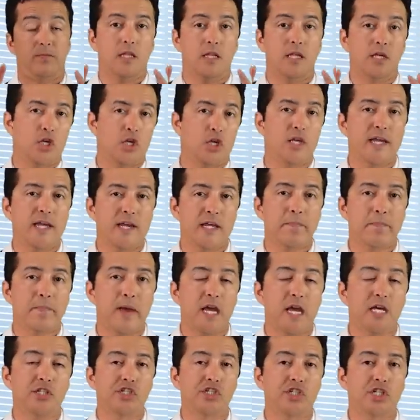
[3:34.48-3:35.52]
like you can
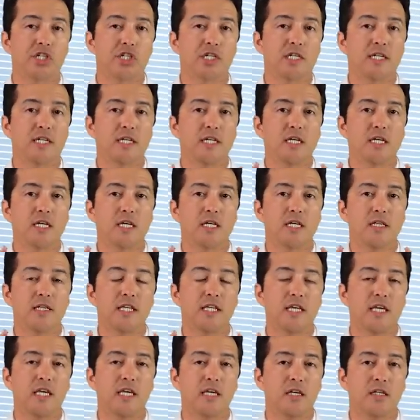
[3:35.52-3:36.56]
imagine,
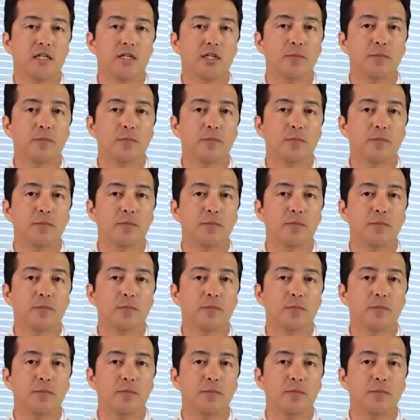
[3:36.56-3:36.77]
the